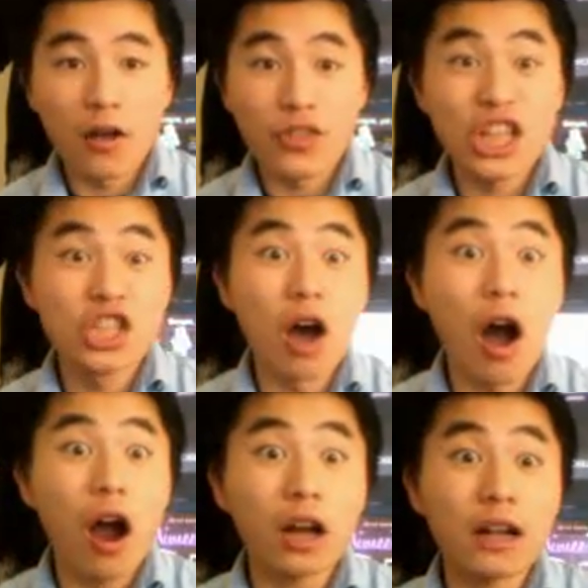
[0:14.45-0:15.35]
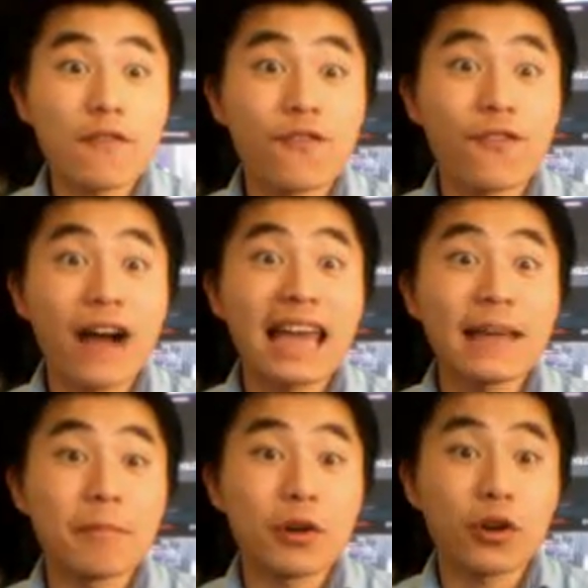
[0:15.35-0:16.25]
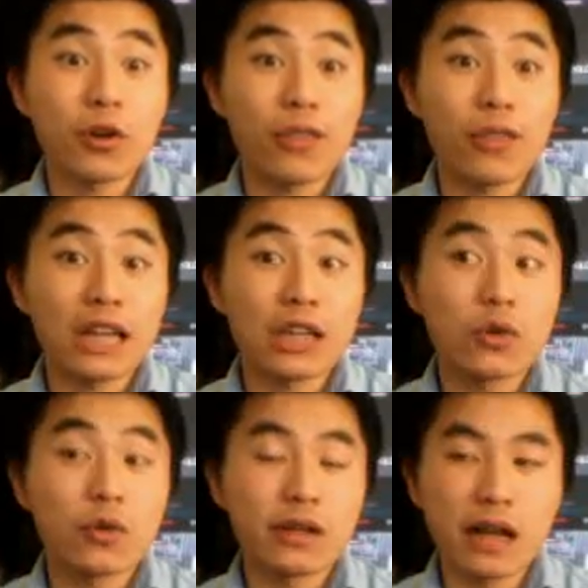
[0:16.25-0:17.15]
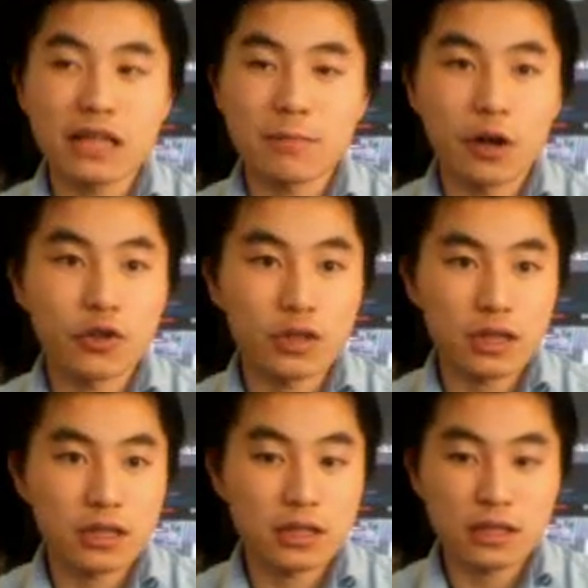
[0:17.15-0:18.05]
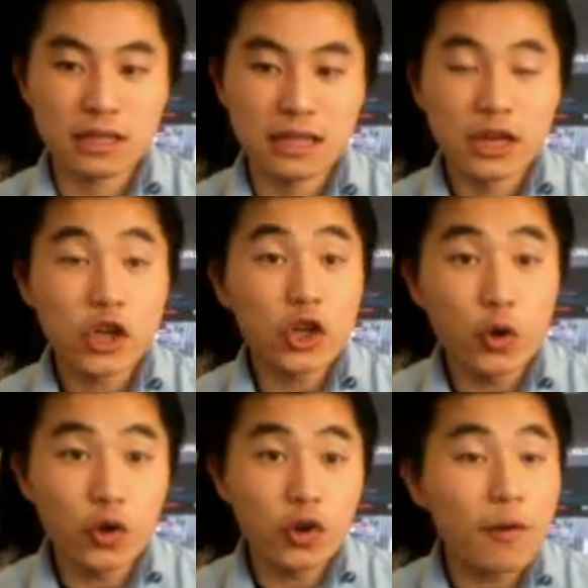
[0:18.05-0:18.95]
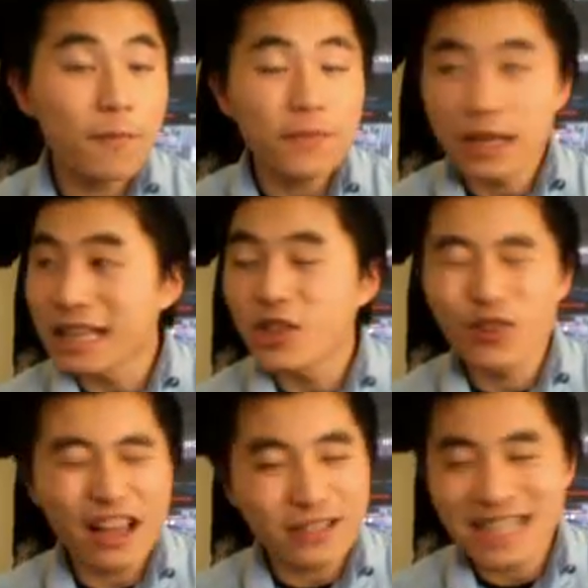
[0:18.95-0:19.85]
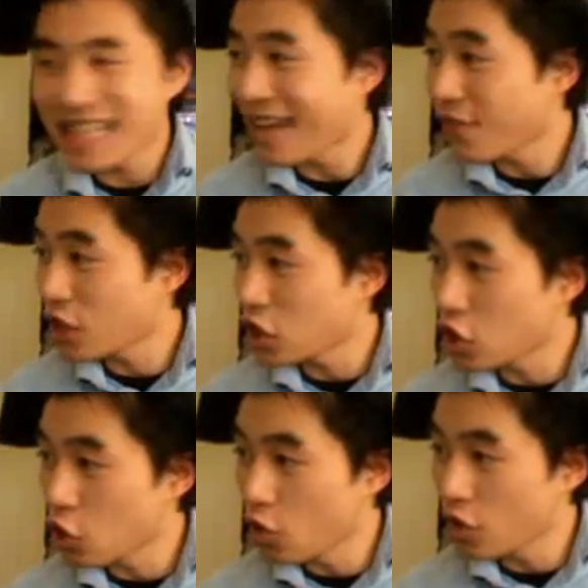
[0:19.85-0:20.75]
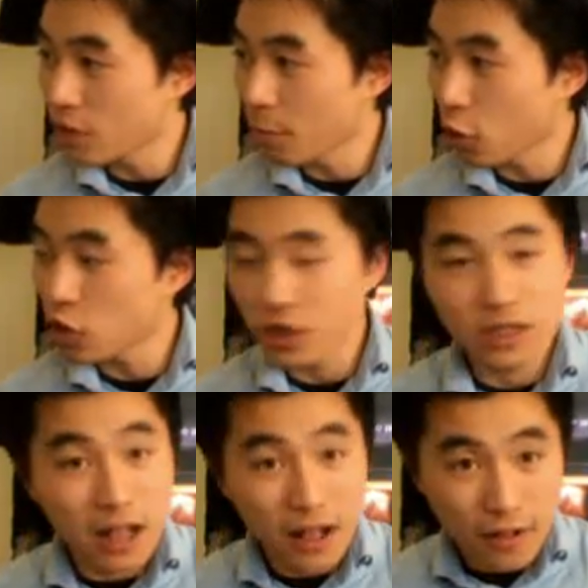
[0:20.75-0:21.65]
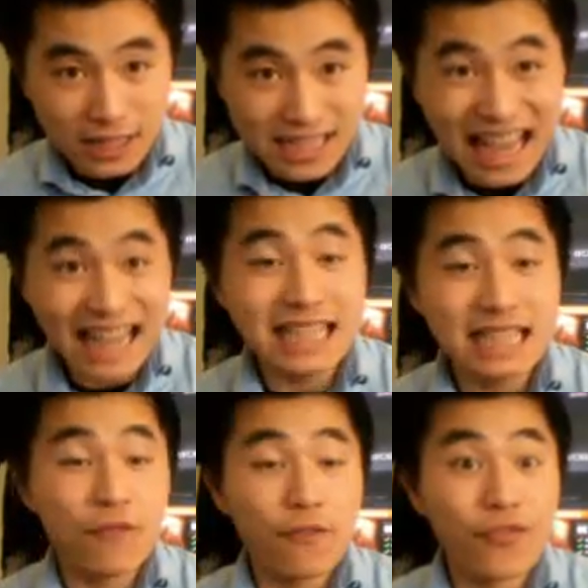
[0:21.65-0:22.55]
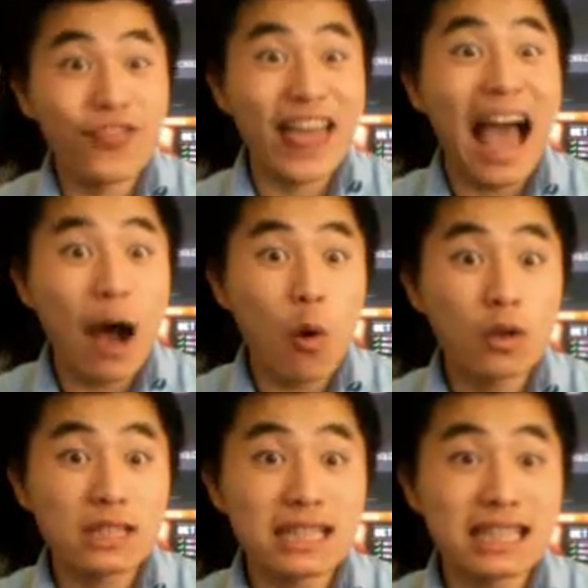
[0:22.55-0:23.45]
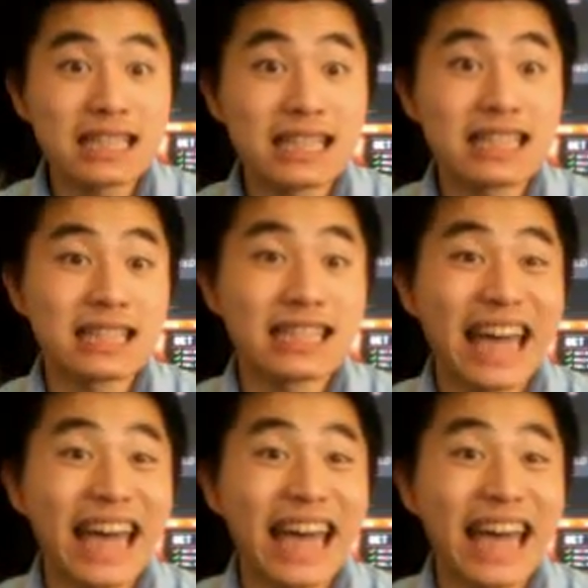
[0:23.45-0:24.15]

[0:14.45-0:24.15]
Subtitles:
the dark fiber that Google has purchased. Google, in 2007, Google has purchased tens of thousands